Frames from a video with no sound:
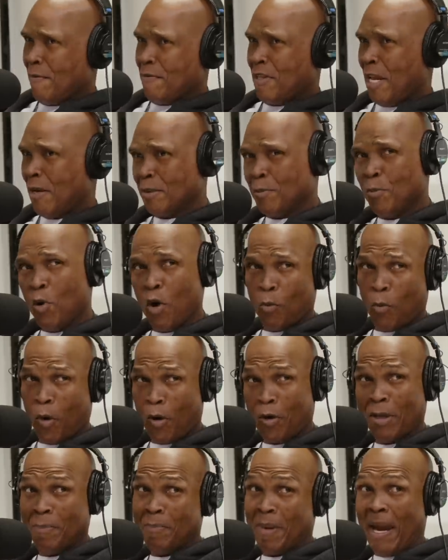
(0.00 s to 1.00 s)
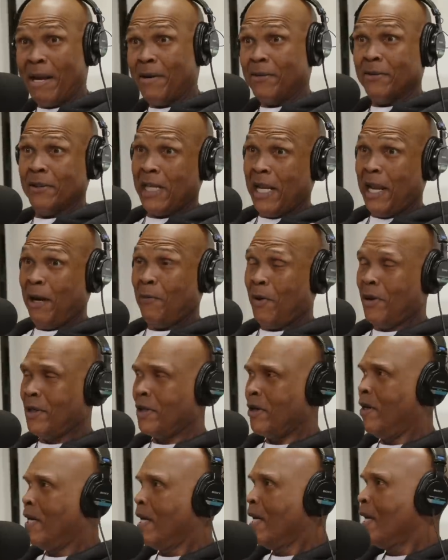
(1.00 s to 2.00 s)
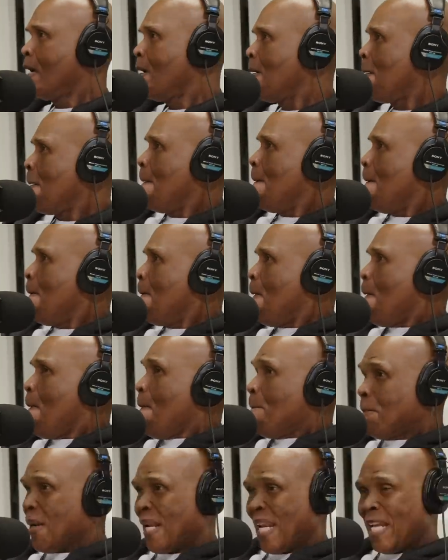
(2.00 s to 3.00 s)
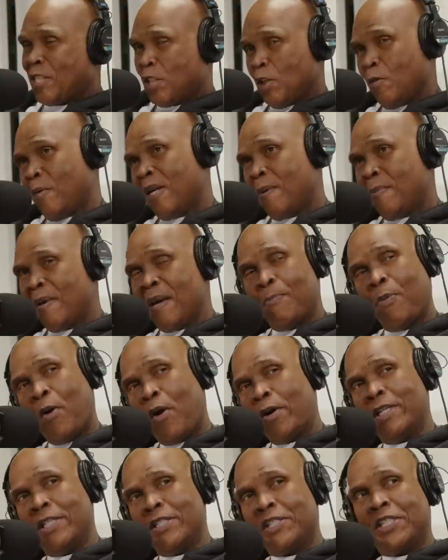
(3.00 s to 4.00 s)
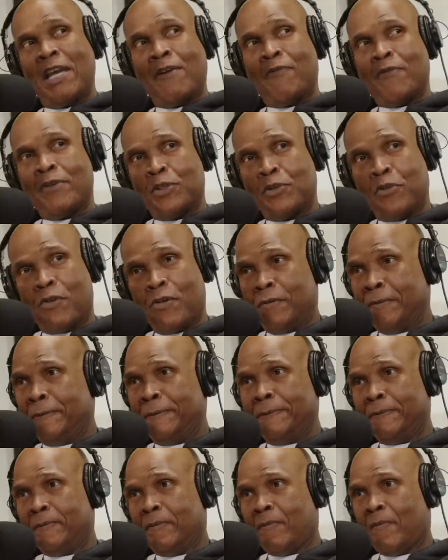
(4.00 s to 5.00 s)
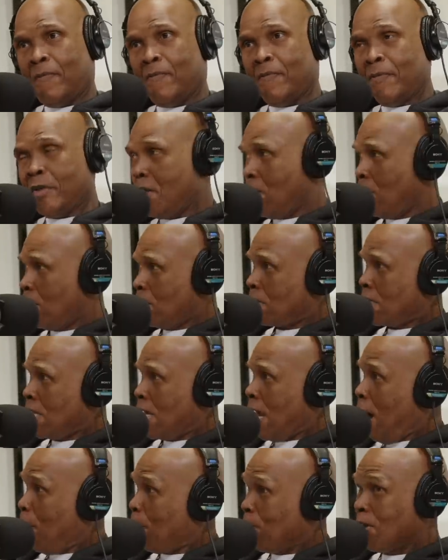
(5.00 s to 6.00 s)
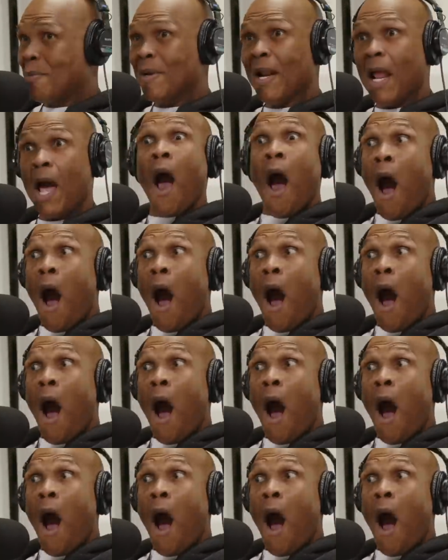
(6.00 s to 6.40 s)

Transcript: that, that was more working patterns that I worked on, but I do want to be a part of this severance crew. Yeah. Okay. Yeah. You know what I'm saying? I want to be like,